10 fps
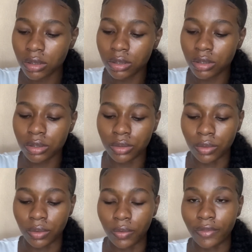
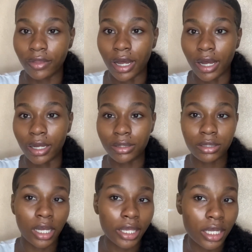so
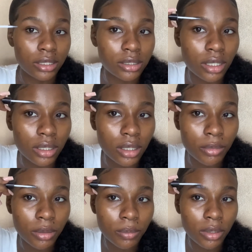that I can set them
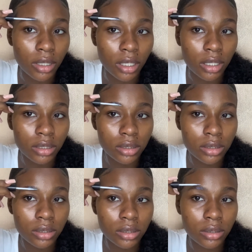in
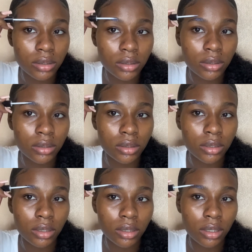place.
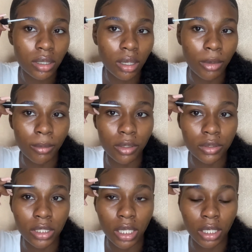and my brows
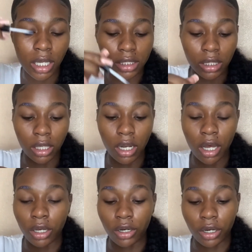can last
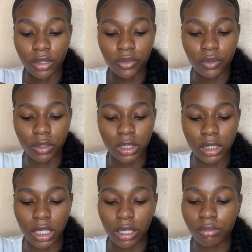longer throughout the
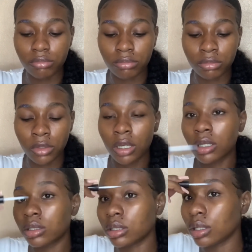day.
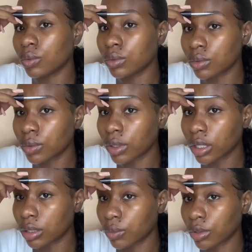They won't go
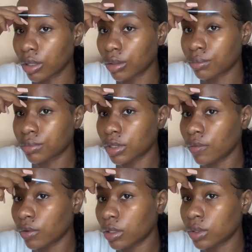anywhere even
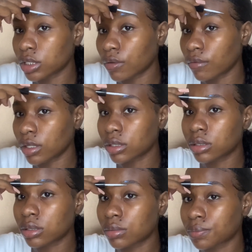when you wash your
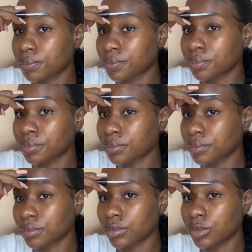face.
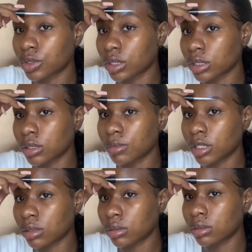Trust
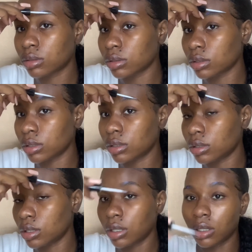me,
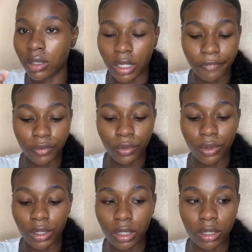you have to go
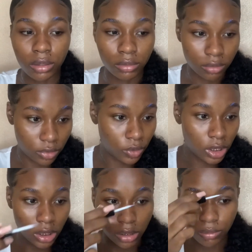in and
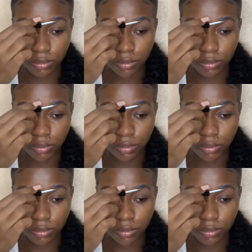really